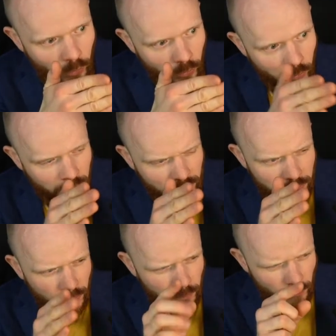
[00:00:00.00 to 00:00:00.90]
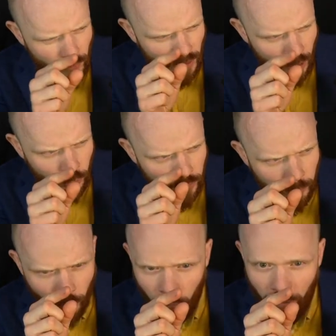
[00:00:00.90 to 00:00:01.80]
these acoustic
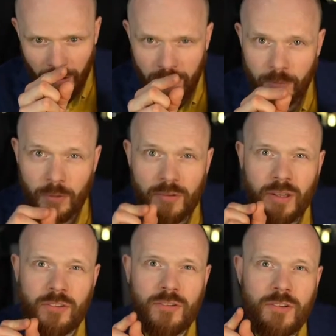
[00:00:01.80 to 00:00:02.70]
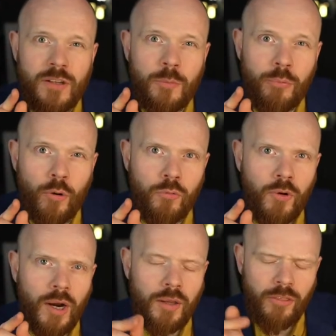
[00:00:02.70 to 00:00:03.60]
profiles is like a steel profile.